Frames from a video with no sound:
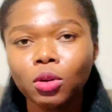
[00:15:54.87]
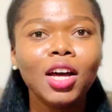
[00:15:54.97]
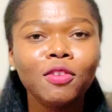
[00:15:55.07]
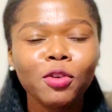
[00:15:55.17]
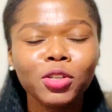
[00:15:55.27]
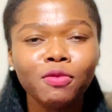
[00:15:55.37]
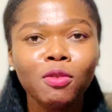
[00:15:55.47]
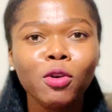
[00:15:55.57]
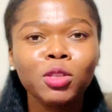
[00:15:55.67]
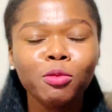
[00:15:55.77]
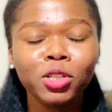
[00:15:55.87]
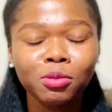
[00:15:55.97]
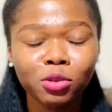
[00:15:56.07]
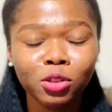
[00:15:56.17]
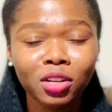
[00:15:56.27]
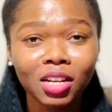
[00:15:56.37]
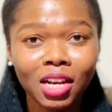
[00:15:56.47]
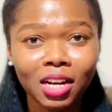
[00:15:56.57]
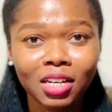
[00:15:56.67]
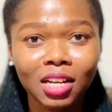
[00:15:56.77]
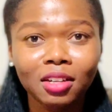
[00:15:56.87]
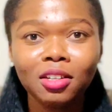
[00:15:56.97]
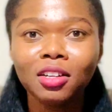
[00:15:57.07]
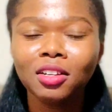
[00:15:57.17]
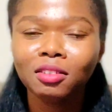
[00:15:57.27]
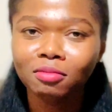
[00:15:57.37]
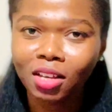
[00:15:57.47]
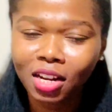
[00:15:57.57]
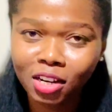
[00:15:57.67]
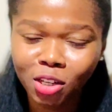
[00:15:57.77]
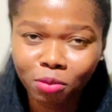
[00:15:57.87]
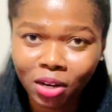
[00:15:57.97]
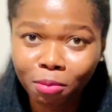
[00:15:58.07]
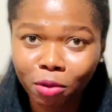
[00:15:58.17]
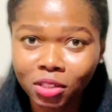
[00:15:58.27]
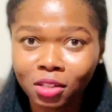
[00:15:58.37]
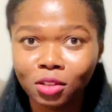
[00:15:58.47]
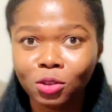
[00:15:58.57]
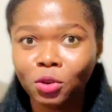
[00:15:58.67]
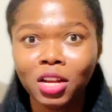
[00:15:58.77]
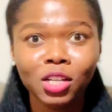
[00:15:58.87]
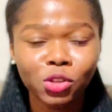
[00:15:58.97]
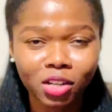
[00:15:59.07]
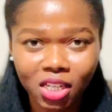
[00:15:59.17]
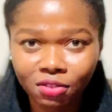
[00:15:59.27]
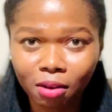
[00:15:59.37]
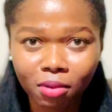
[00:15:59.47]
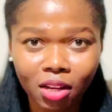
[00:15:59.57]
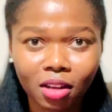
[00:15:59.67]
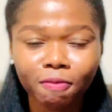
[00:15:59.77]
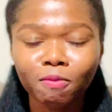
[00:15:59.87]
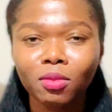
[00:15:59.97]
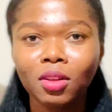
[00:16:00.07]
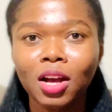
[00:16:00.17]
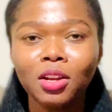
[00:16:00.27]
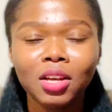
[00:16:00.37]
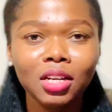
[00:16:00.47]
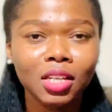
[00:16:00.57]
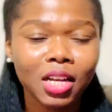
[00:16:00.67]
And of course, if you want more tips of studying in Canada, hit the subscribe button so you can join this family and you can